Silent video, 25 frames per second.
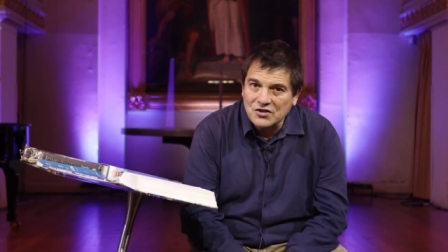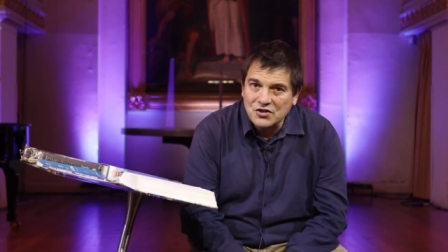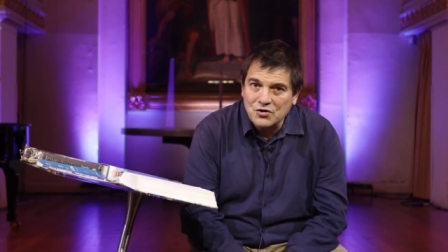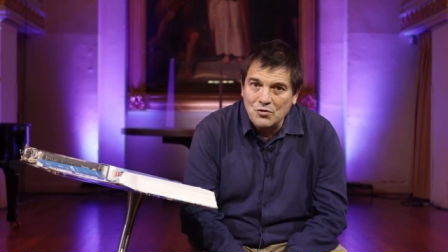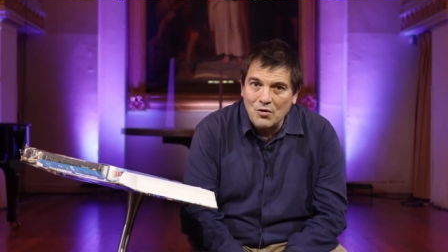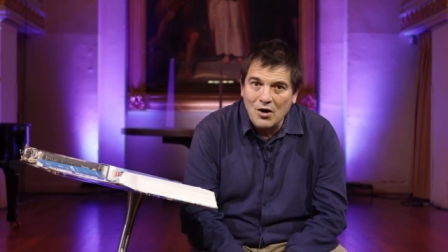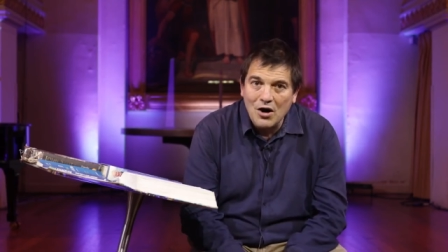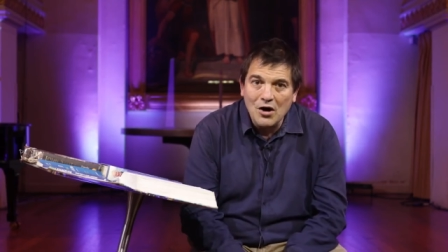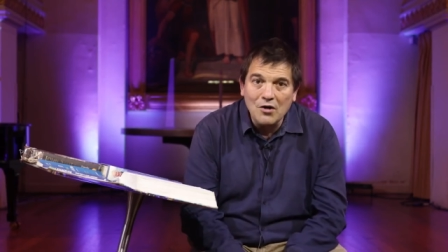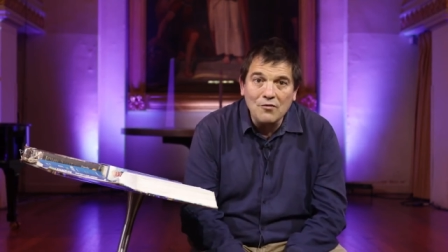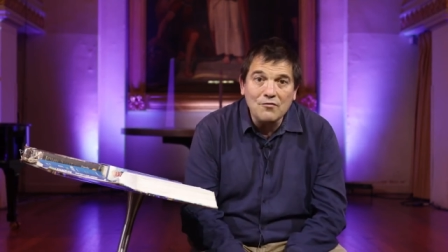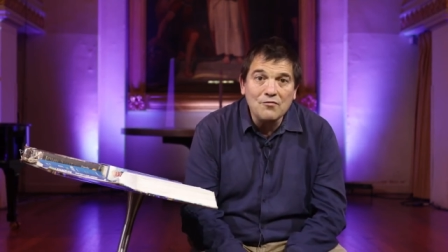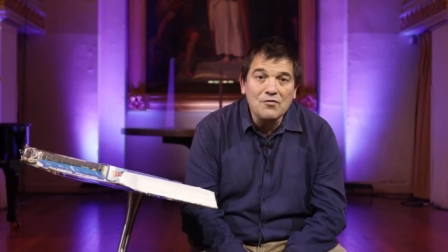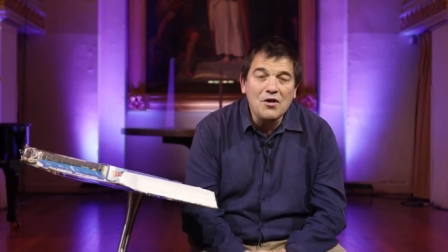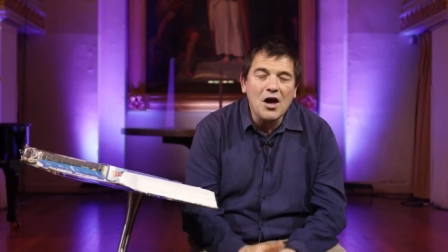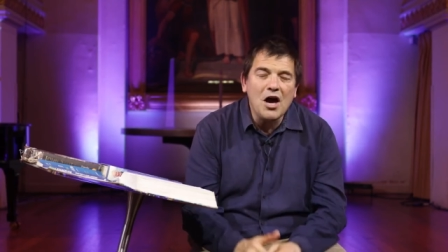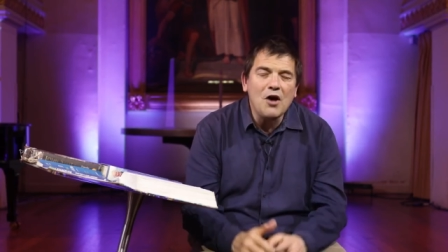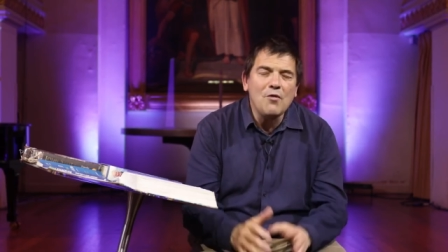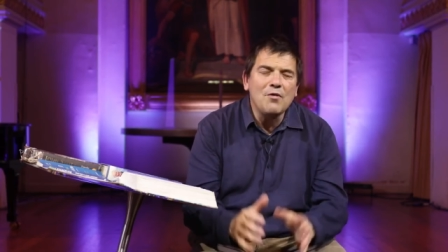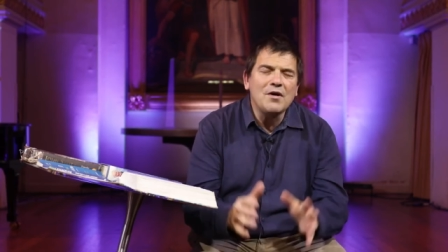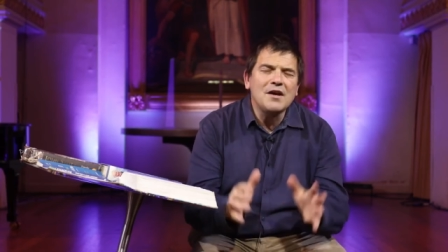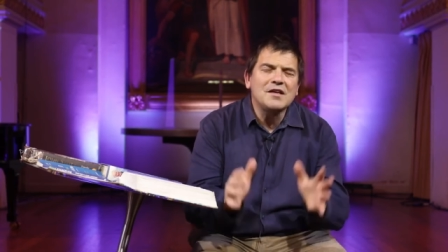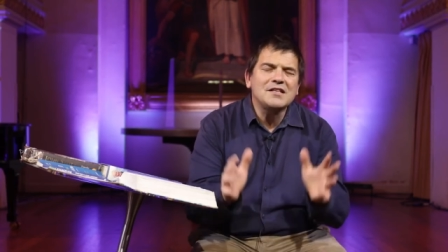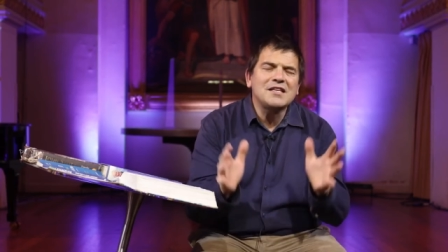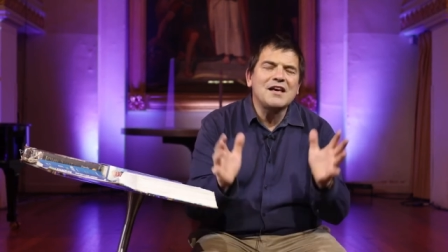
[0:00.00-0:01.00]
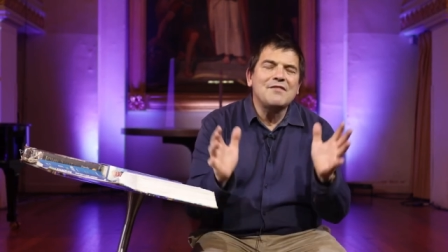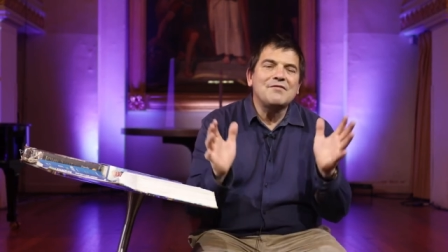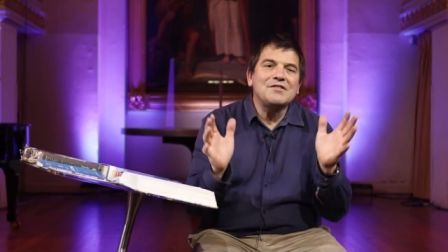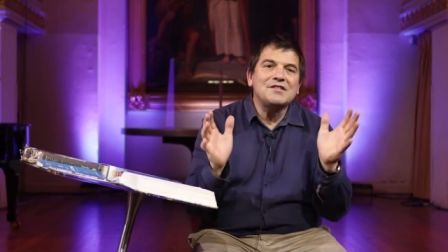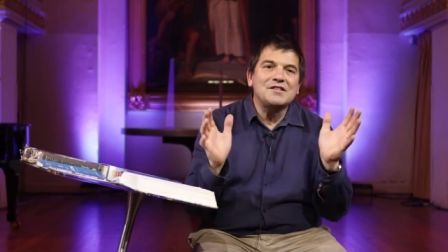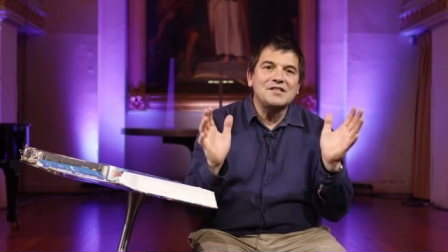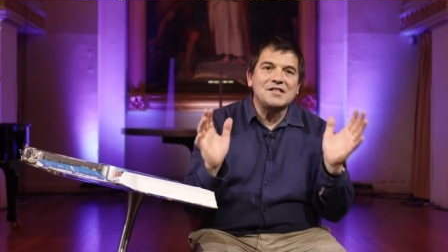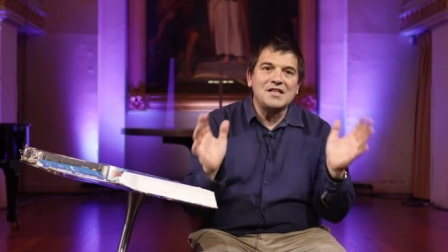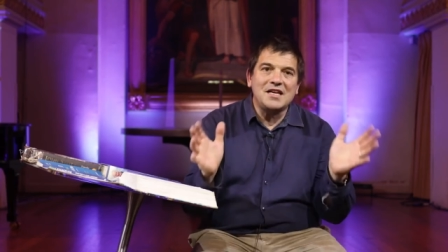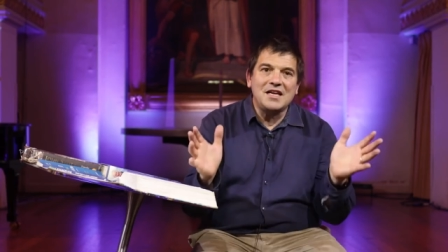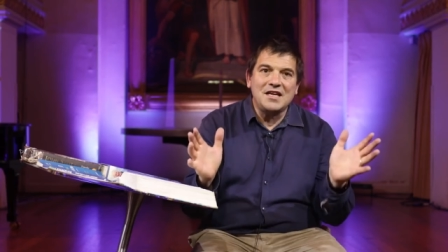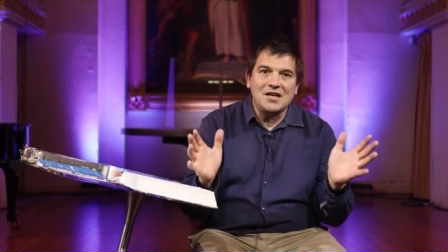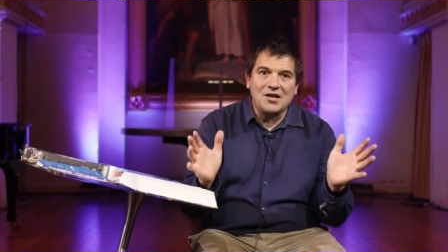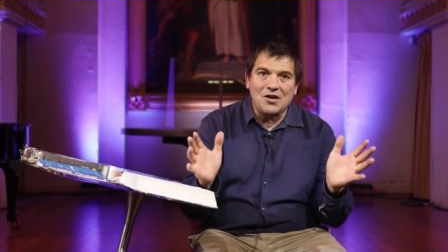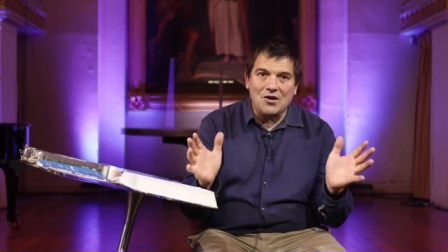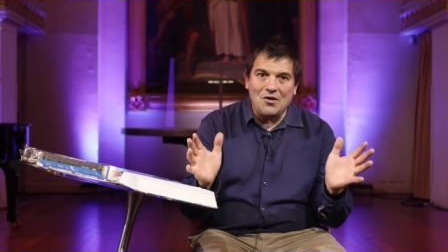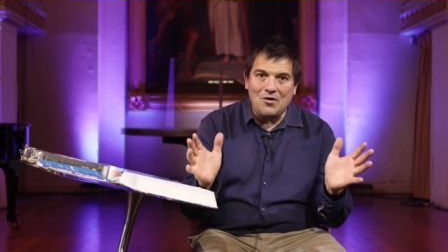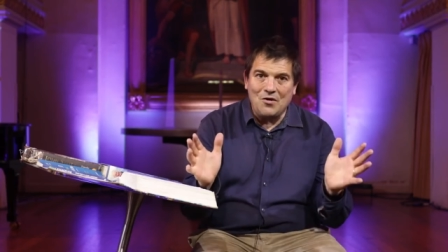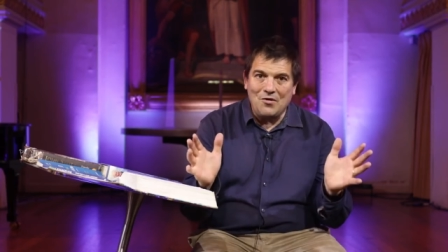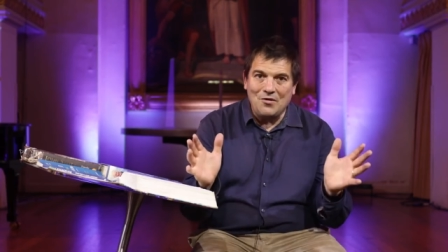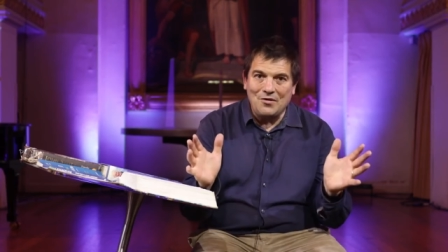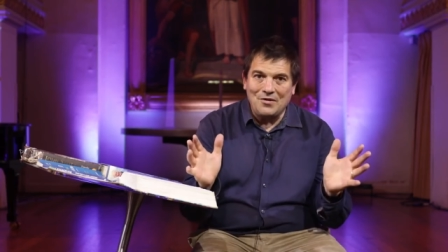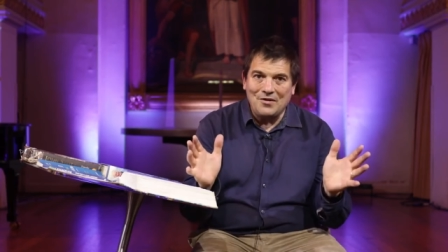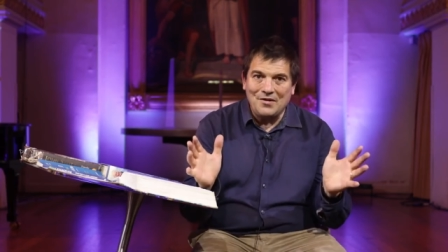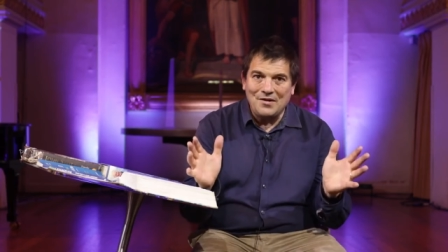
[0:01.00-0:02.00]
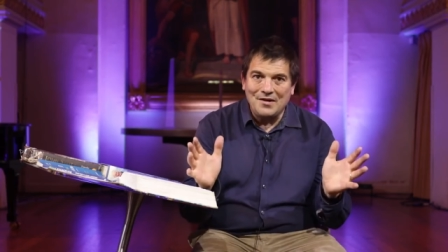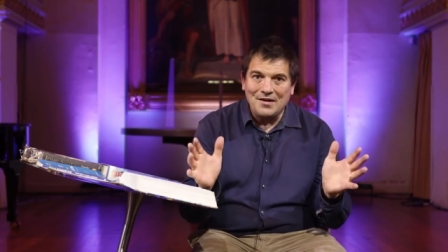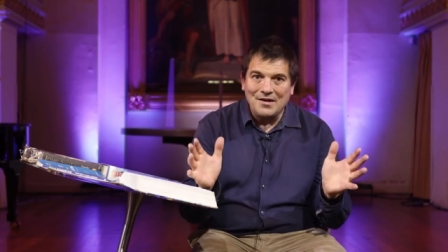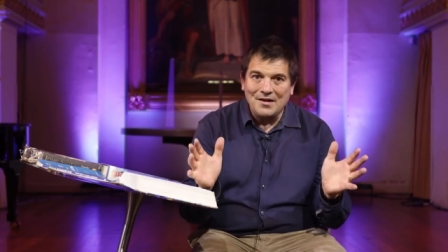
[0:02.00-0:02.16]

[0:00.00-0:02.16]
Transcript: twelve, no one has ever seen God,